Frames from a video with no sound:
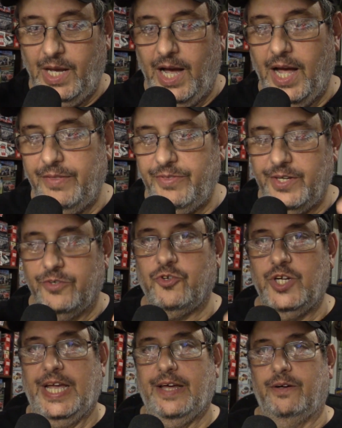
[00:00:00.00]
on this
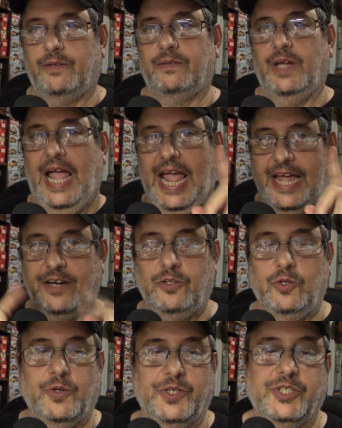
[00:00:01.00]
channel and
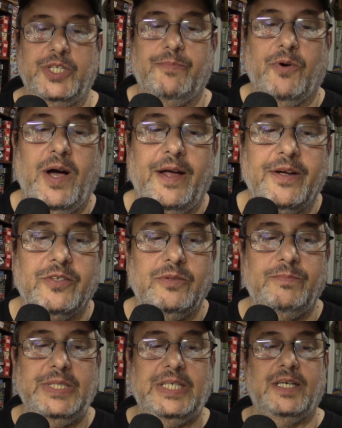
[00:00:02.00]

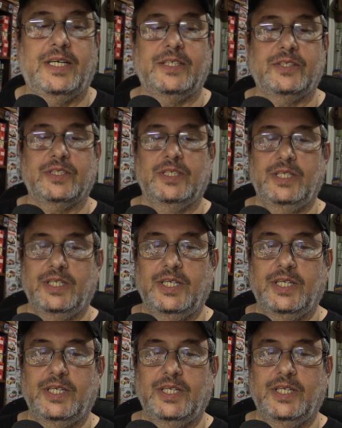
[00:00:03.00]
LukaCeeProducts because